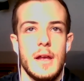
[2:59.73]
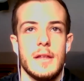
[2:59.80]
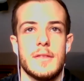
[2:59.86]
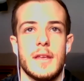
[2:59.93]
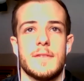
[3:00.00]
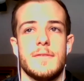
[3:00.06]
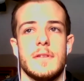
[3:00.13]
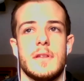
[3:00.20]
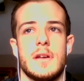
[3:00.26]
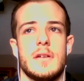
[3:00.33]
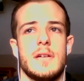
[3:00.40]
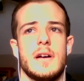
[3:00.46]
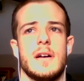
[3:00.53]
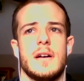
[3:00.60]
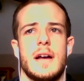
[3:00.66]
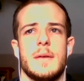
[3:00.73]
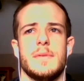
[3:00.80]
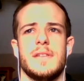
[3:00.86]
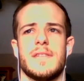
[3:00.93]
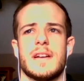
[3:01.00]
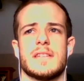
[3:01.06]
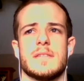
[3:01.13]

Thankfully, though, I believe I got